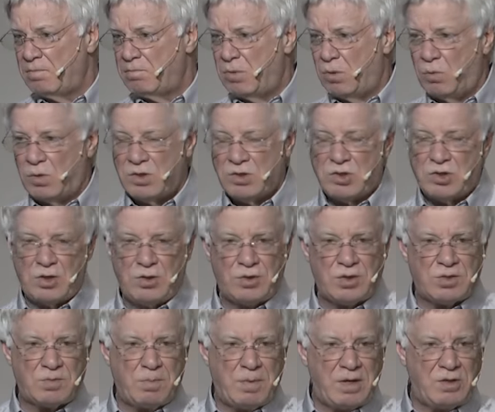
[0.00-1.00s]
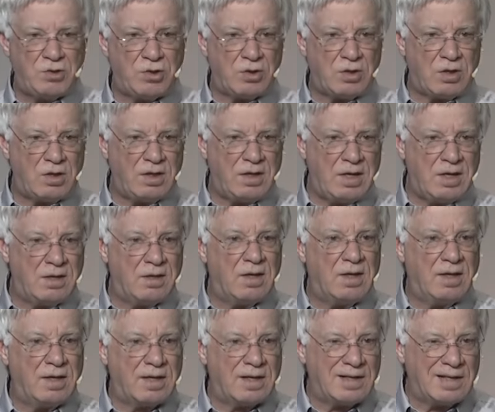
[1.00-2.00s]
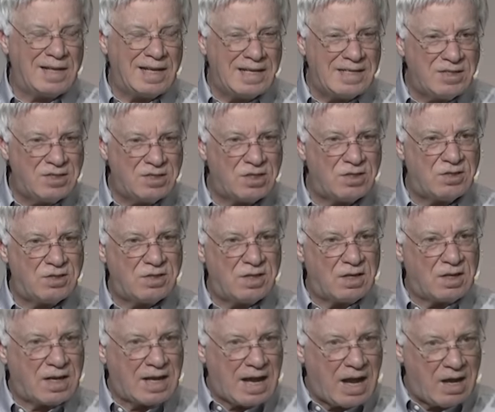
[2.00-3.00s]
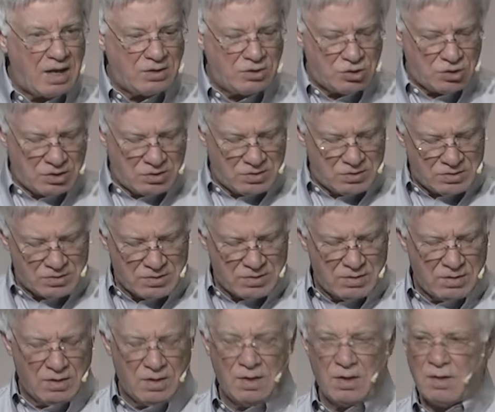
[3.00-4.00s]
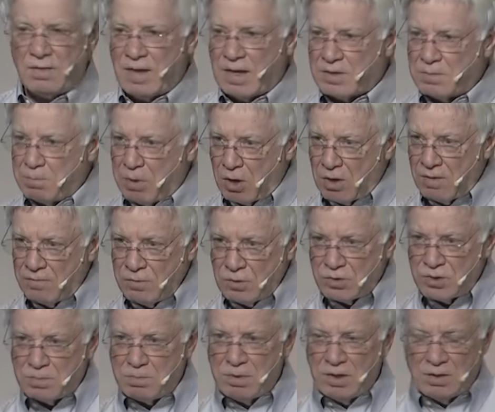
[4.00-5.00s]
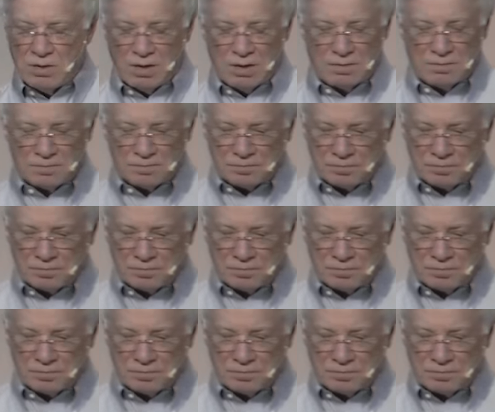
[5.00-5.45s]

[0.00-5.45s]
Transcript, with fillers: But when Jesus makes you clean, he cleanses the conscience. That's part of your spirit.